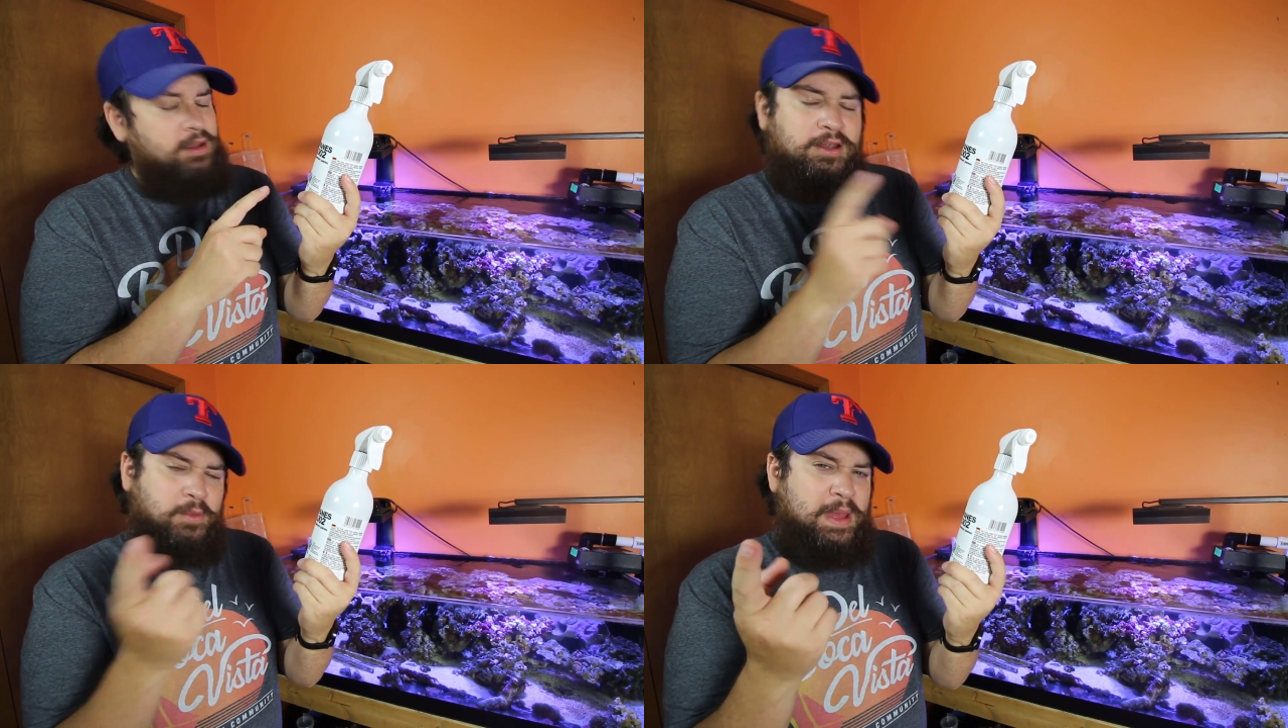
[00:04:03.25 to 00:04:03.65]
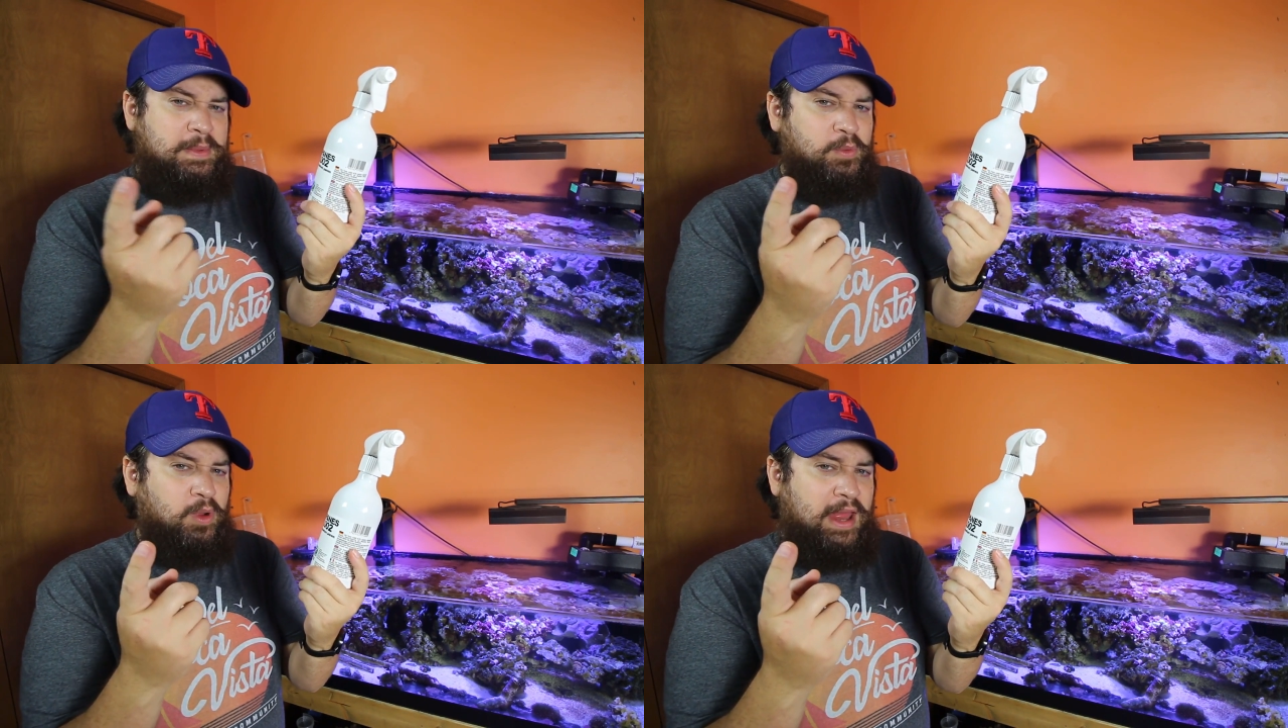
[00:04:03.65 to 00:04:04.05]
you know,
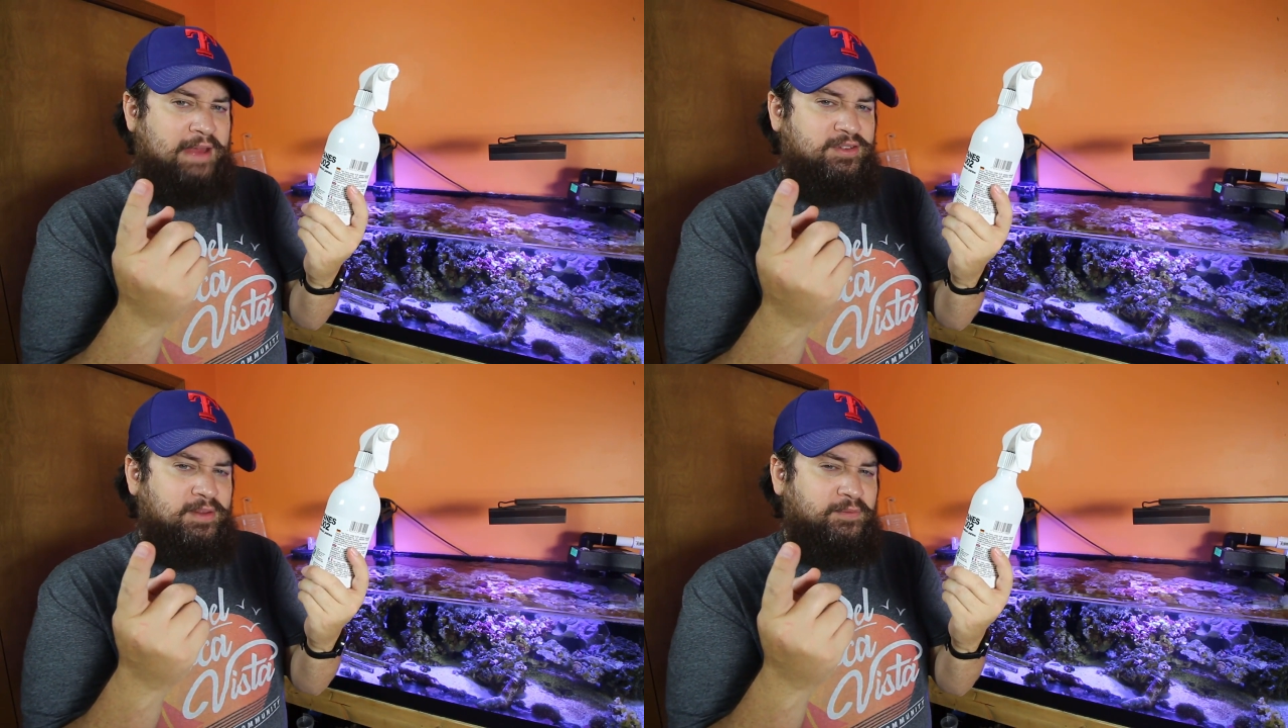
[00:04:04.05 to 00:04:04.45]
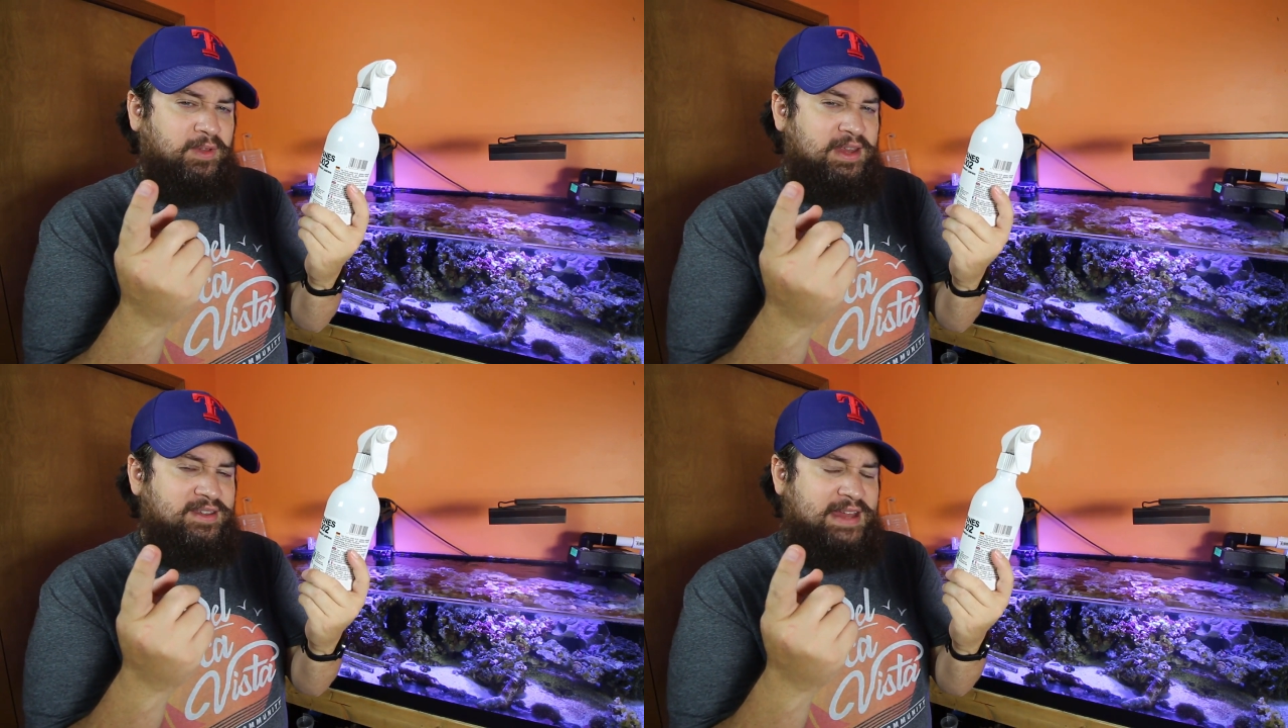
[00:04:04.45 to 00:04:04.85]
maybe we'll have some
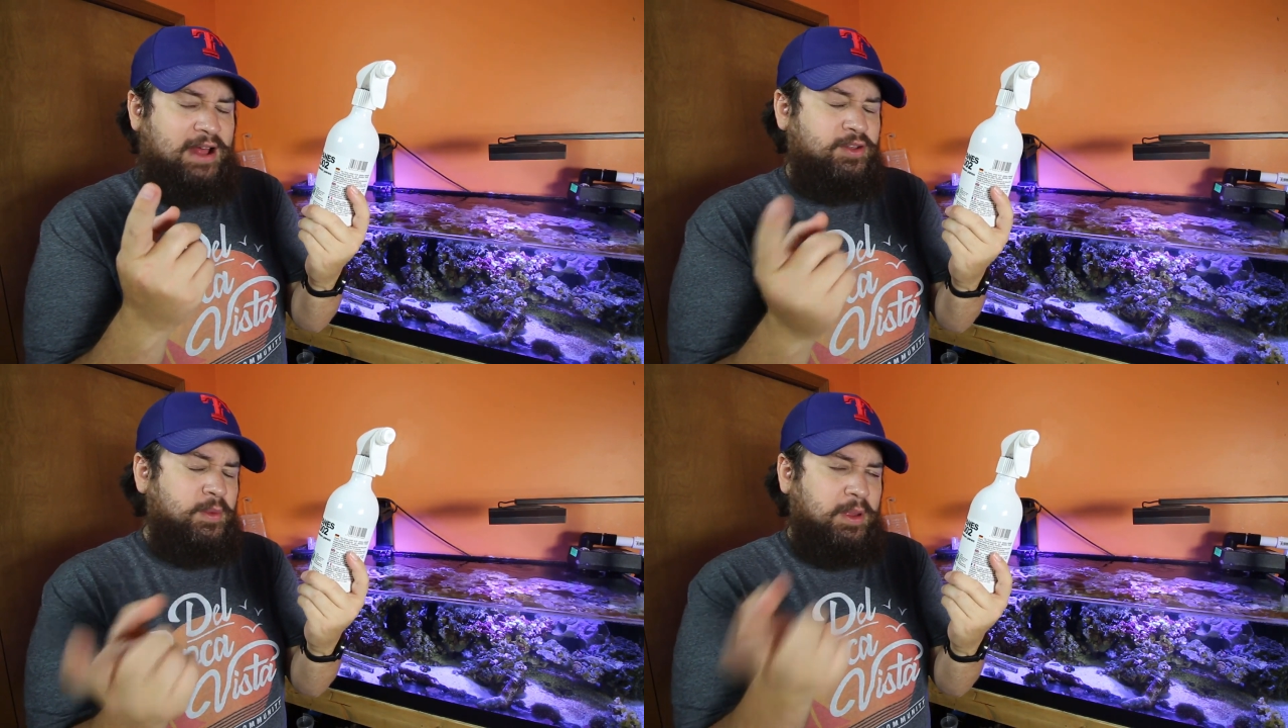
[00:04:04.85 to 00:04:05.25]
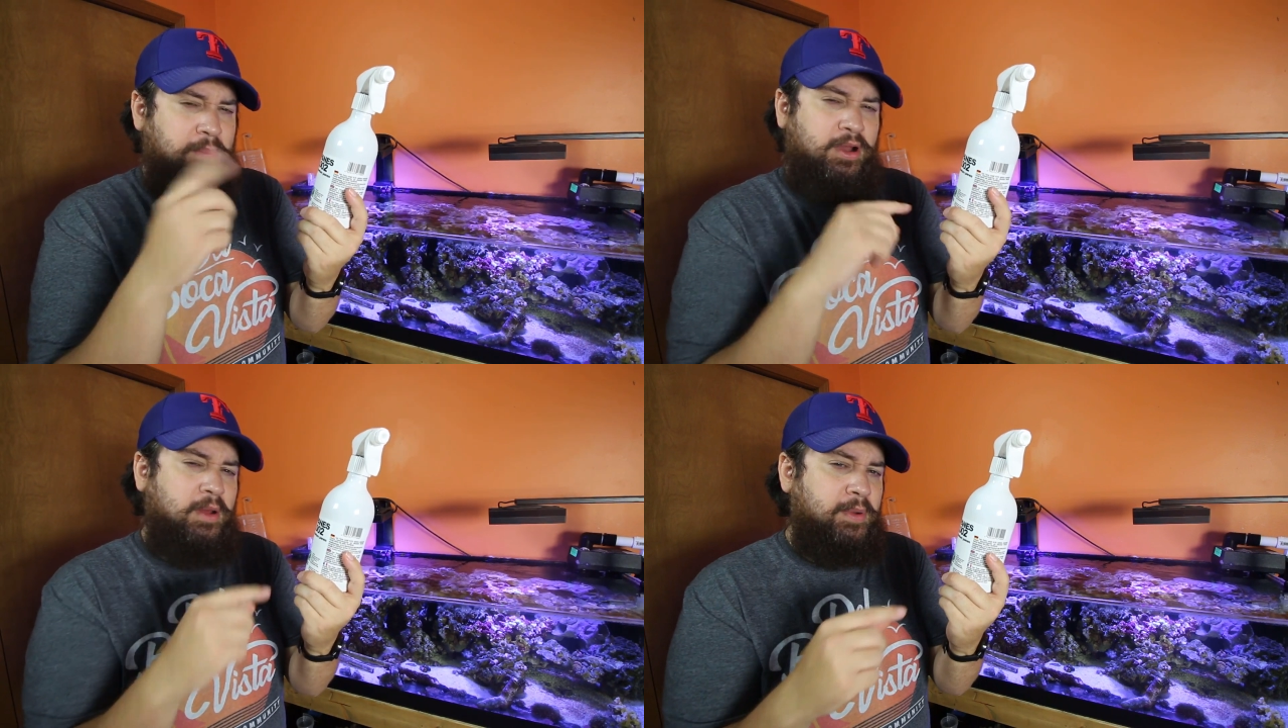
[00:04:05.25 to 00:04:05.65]
fleece towels that we can
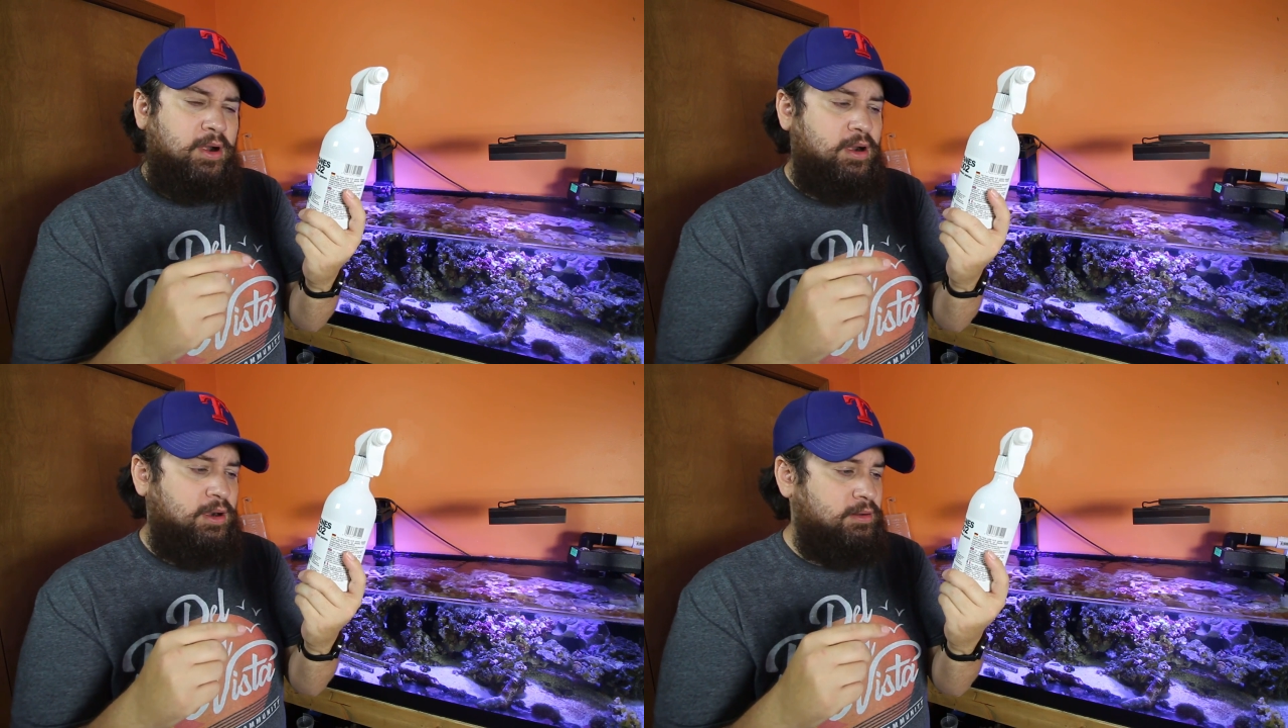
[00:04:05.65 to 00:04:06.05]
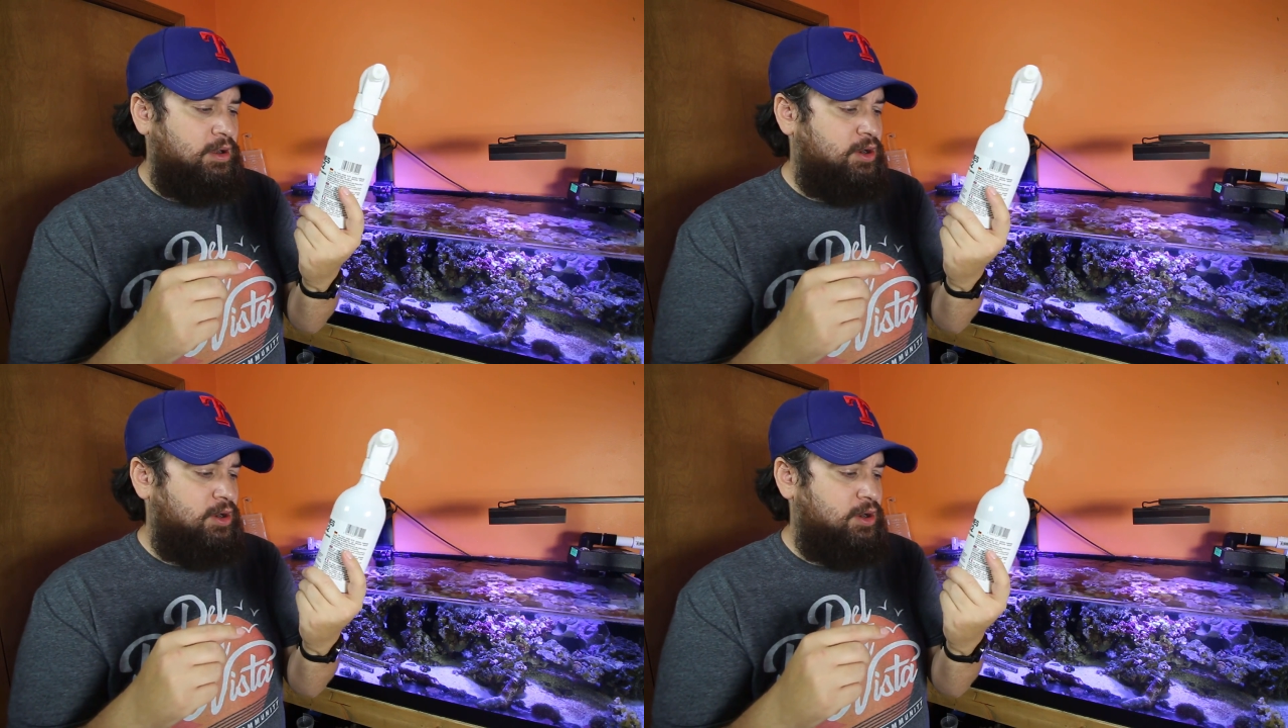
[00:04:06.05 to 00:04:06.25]
put up on our,